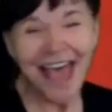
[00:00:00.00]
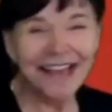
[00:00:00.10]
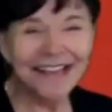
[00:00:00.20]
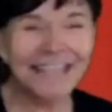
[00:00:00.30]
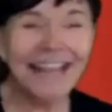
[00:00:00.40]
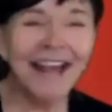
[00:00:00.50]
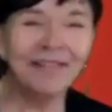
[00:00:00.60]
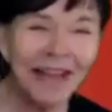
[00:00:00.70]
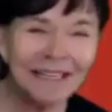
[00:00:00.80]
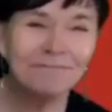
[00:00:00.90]
See,
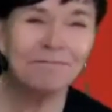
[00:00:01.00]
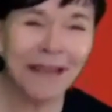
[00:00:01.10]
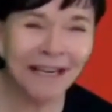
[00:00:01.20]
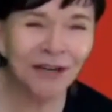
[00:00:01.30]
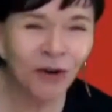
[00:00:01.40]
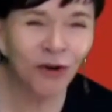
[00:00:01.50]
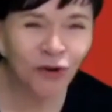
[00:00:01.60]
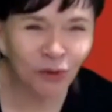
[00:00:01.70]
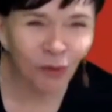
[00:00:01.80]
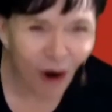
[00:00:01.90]
that's being who
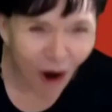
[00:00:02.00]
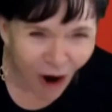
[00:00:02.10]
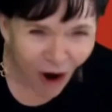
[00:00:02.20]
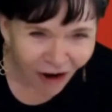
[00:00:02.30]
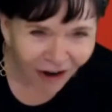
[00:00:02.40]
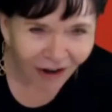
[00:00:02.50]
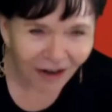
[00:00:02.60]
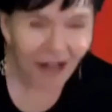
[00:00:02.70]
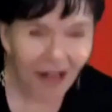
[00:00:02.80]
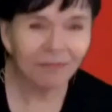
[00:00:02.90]
you are.
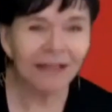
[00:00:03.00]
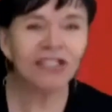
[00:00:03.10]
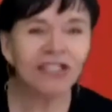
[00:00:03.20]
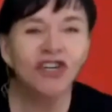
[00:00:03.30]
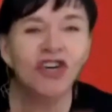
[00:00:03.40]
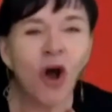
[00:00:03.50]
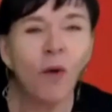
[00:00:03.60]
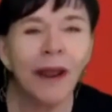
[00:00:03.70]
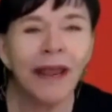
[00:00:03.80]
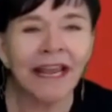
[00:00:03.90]
That's
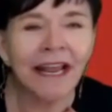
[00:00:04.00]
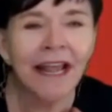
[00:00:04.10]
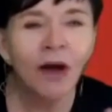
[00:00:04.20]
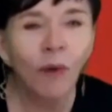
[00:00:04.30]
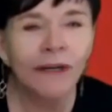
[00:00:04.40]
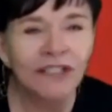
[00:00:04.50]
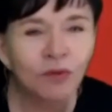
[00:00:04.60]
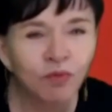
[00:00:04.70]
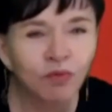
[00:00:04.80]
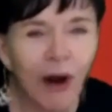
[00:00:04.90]
knowing what's
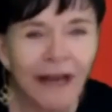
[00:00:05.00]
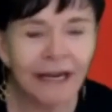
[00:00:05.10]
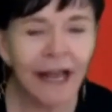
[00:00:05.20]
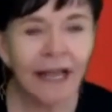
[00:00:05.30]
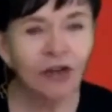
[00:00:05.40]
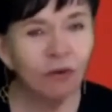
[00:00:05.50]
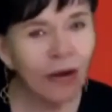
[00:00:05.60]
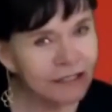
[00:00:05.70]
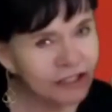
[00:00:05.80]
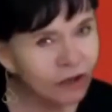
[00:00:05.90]
right. You
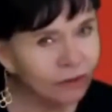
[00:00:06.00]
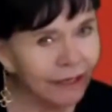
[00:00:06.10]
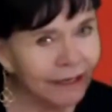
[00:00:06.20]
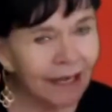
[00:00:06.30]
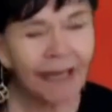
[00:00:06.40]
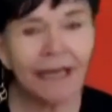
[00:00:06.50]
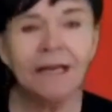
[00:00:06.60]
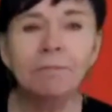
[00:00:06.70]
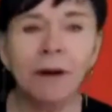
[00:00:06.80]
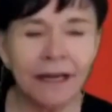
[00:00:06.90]
guys don't let
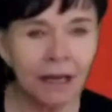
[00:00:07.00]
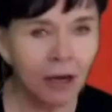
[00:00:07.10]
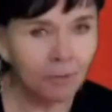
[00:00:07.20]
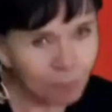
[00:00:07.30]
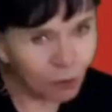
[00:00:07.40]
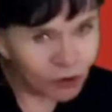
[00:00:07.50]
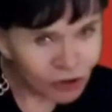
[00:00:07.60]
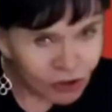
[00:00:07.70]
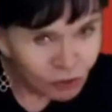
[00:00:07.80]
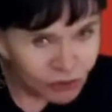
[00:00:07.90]
anybody
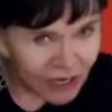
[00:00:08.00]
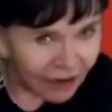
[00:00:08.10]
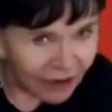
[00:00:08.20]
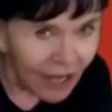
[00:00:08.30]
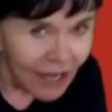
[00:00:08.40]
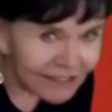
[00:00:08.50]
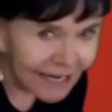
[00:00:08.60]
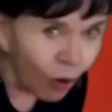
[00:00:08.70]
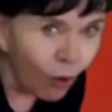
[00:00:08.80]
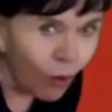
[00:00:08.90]
push you down,
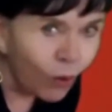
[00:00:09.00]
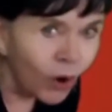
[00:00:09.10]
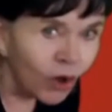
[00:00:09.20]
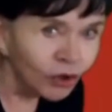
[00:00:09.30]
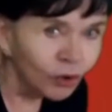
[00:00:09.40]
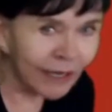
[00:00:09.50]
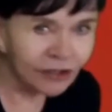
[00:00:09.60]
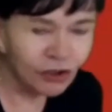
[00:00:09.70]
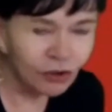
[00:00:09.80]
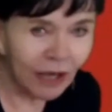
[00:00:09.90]
say, oh, you
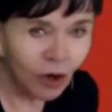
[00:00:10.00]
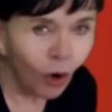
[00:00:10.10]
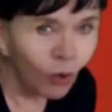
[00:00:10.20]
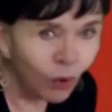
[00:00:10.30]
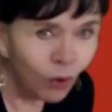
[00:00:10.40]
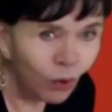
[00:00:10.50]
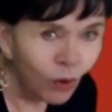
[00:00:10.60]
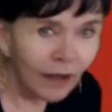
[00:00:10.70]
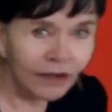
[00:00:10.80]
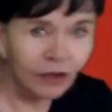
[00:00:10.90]
can't do that.
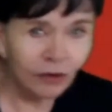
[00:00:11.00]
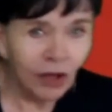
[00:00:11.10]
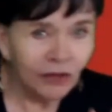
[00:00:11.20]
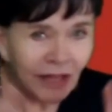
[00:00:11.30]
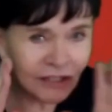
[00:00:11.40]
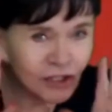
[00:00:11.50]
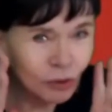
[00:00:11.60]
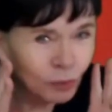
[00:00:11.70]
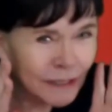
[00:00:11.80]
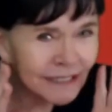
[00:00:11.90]
Oh, you know, that's too
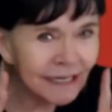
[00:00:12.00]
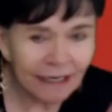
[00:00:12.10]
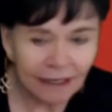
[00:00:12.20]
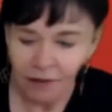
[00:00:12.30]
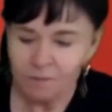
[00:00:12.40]
risky.